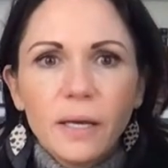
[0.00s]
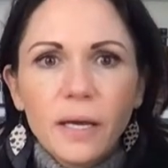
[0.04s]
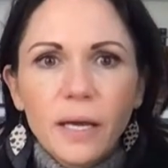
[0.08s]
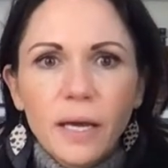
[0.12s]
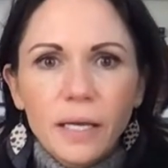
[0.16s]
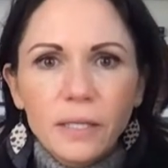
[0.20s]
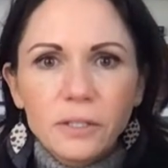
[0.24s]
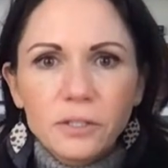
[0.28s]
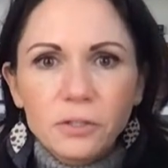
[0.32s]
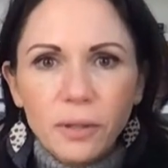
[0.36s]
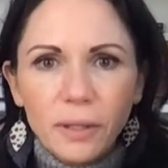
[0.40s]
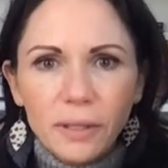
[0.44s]

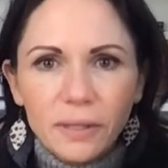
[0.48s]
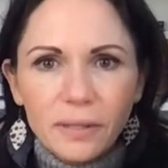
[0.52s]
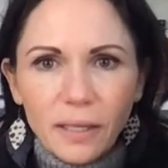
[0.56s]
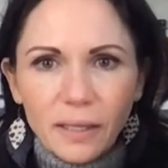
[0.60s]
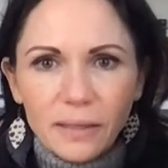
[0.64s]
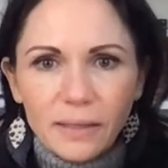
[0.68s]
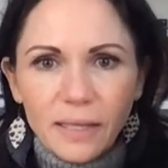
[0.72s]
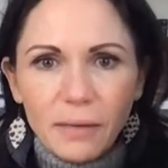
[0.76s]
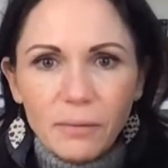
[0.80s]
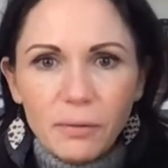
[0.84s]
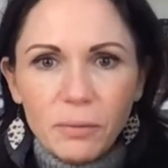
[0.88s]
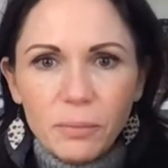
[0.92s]
And so I thought
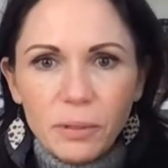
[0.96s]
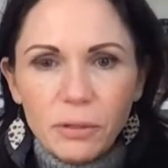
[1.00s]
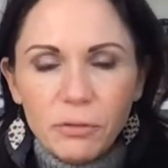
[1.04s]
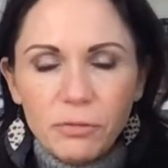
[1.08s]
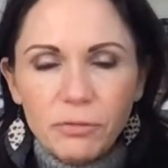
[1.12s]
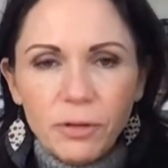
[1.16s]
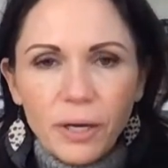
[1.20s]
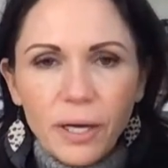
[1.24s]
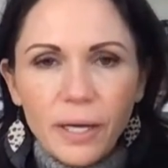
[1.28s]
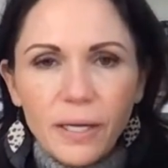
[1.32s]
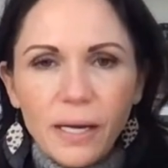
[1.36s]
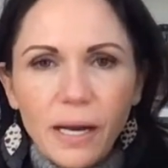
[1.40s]
that would be
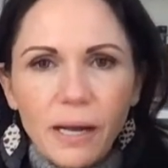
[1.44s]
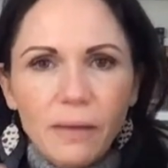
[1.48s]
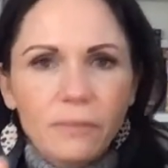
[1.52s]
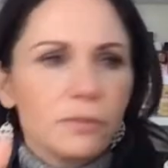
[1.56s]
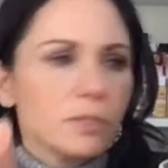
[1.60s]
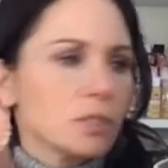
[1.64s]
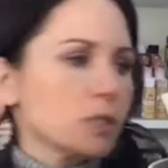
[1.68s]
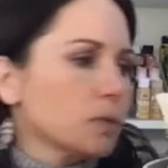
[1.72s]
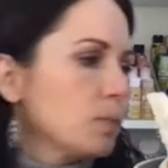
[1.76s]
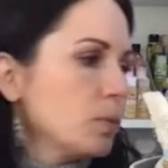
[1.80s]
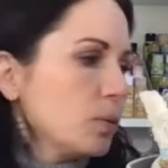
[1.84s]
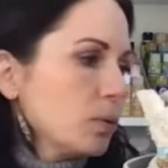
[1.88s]
fun. I've
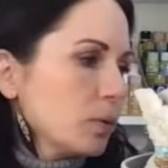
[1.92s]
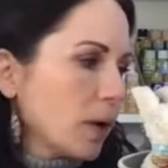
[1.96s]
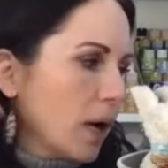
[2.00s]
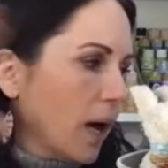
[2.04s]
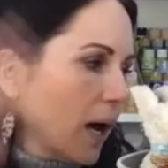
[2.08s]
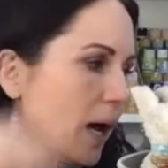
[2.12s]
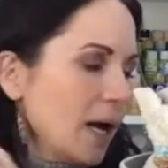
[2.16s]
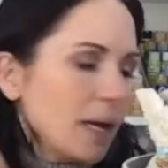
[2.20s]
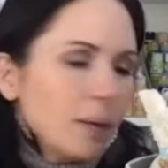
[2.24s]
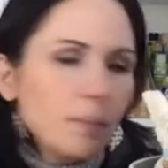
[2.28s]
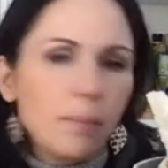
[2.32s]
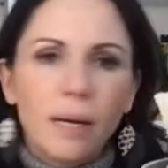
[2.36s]
just pulled a
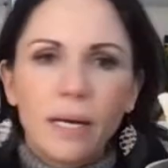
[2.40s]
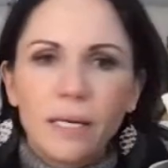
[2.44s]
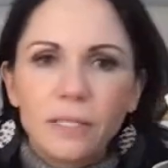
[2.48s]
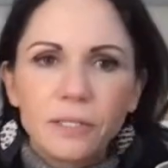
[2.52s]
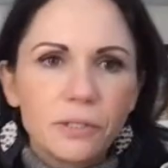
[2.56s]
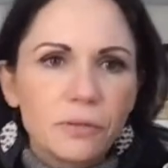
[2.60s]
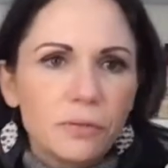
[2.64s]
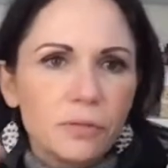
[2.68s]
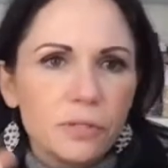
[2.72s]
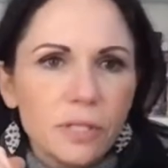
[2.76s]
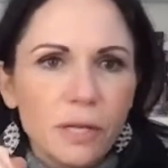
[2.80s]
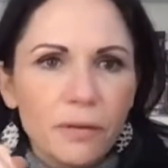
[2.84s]
hodgepodge
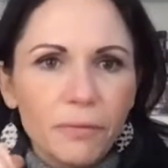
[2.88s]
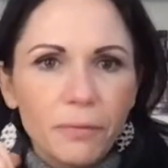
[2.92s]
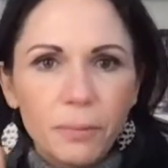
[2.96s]
of stuff.